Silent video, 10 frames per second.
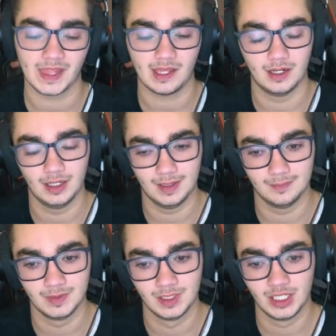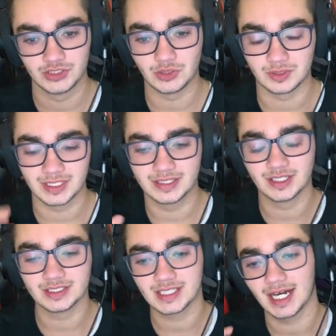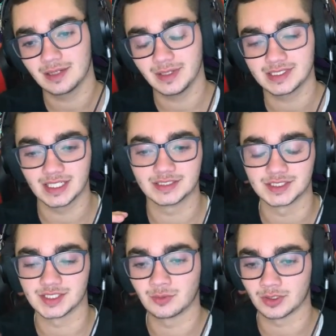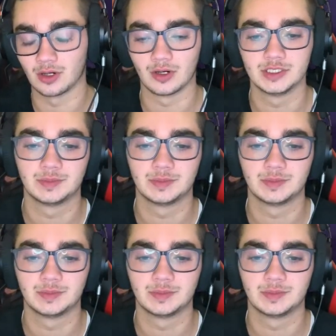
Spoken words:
So it does kind of make sense in some regards,